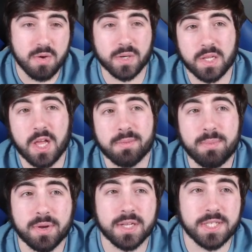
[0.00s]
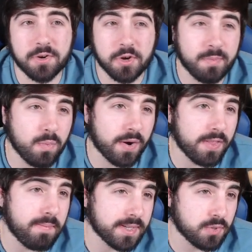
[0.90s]
which a lot of people consider to be one
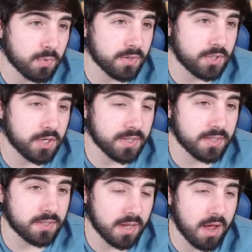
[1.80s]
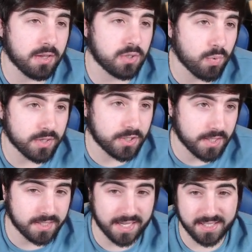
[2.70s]
of the best Sword and Shield
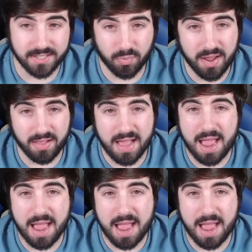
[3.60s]
sets as well,